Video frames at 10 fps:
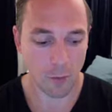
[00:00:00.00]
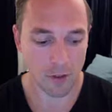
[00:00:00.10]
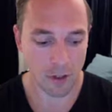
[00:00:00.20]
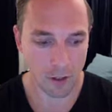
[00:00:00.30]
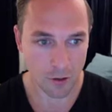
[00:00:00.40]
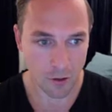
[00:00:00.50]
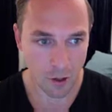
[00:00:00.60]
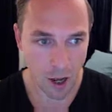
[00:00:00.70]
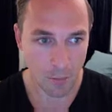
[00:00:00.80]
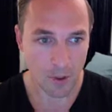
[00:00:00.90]
basically just
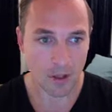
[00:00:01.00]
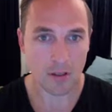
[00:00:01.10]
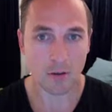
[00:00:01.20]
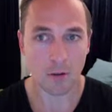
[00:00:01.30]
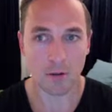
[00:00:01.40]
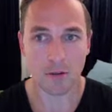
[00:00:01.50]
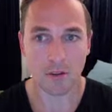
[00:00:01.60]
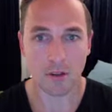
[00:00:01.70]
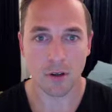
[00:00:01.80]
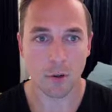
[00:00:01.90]
copy this whole
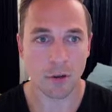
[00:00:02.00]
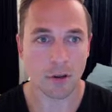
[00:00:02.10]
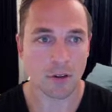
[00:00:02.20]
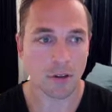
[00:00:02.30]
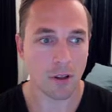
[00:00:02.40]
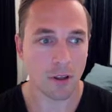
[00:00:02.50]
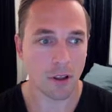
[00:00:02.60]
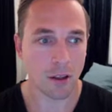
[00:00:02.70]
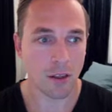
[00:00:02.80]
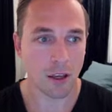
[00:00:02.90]

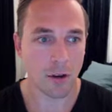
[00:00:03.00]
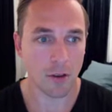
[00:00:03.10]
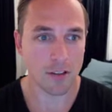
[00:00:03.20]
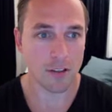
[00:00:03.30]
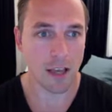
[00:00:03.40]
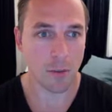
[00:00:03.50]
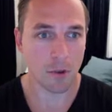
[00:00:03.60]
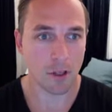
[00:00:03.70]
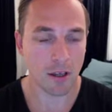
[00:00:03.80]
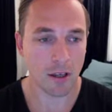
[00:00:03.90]
thing here, the
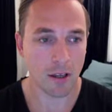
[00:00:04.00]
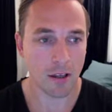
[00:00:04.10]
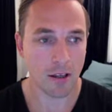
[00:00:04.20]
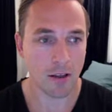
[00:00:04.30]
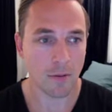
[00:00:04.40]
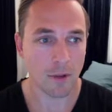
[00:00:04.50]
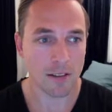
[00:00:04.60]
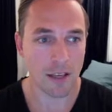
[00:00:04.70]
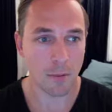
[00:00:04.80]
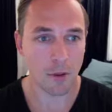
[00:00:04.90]
example
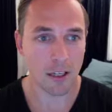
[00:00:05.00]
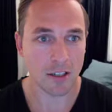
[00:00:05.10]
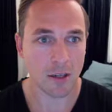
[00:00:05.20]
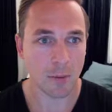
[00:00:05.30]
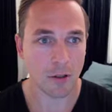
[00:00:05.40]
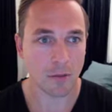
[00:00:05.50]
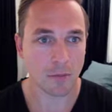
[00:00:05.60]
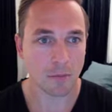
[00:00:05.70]
HTML.